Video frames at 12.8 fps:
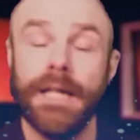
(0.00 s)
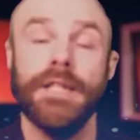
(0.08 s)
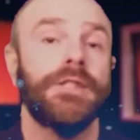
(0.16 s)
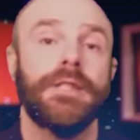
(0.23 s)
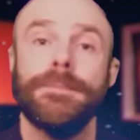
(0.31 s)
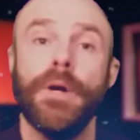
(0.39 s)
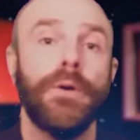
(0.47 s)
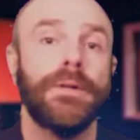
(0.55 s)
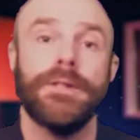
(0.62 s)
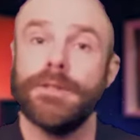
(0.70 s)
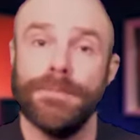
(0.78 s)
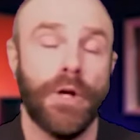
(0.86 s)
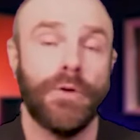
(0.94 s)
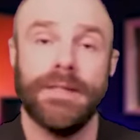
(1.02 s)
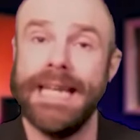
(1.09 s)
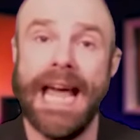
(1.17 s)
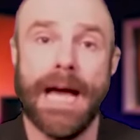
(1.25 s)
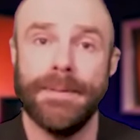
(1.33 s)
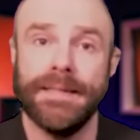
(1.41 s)
I can smoke and smoke,
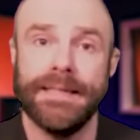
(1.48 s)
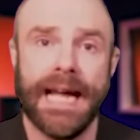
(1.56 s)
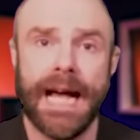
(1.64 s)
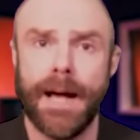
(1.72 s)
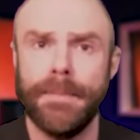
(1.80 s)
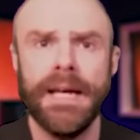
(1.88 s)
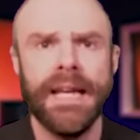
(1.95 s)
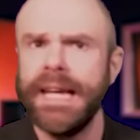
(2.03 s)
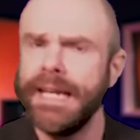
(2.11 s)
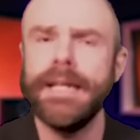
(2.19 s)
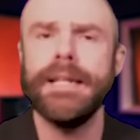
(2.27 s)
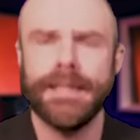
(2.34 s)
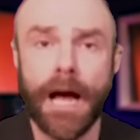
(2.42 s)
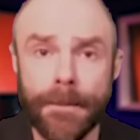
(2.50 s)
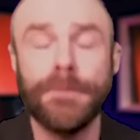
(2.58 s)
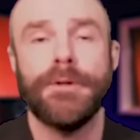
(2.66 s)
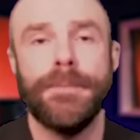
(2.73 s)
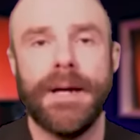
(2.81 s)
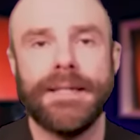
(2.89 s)
dab and dab, and it
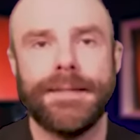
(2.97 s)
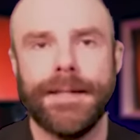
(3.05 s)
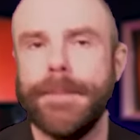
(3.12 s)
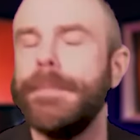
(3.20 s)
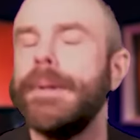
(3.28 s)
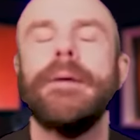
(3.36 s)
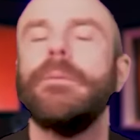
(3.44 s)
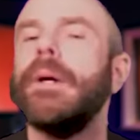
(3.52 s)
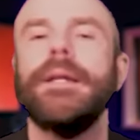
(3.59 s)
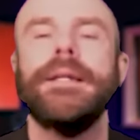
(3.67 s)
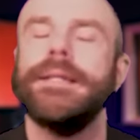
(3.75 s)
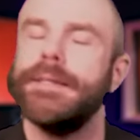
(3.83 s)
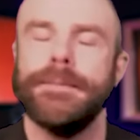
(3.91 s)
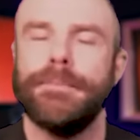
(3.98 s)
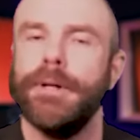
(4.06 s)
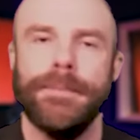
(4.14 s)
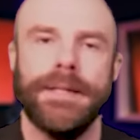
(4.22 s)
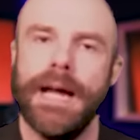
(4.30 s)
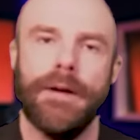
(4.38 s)
helps with my sleep, but it really doesn't
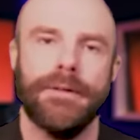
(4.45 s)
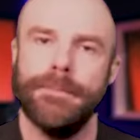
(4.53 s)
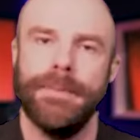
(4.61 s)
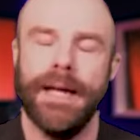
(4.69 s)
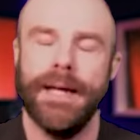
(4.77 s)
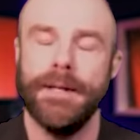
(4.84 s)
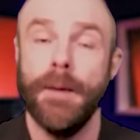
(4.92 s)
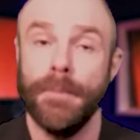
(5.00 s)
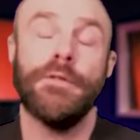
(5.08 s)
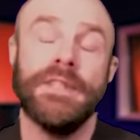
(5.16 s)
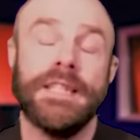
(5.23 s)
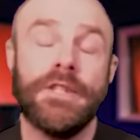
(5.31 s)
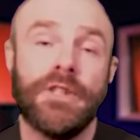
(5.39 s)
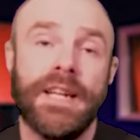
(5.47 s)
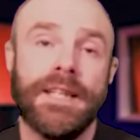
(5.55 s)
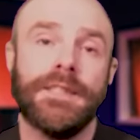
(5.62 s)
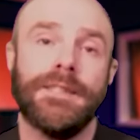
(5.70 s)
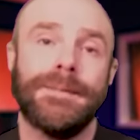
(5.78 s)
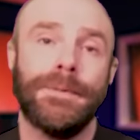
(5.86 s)
put me out to bed. So if you get your
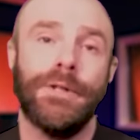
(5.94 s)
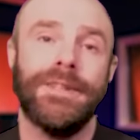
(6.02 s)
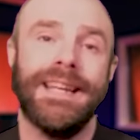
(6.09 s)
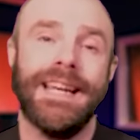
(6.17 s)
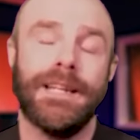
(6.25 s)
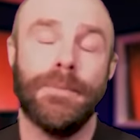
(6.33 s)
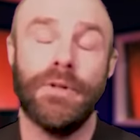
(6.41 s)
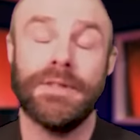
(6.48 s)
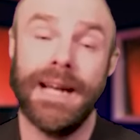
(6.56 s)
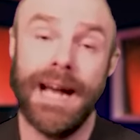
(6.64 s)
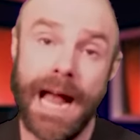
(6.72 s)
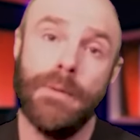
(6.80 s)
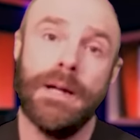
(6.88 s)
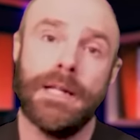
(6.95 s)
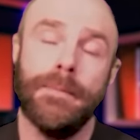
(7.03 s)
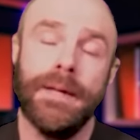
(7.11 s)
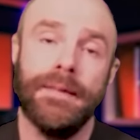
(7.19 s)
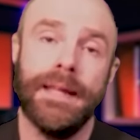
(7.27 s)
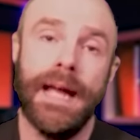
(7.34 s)
hands on some good edibles, I
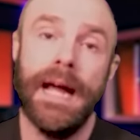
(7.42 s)
recommend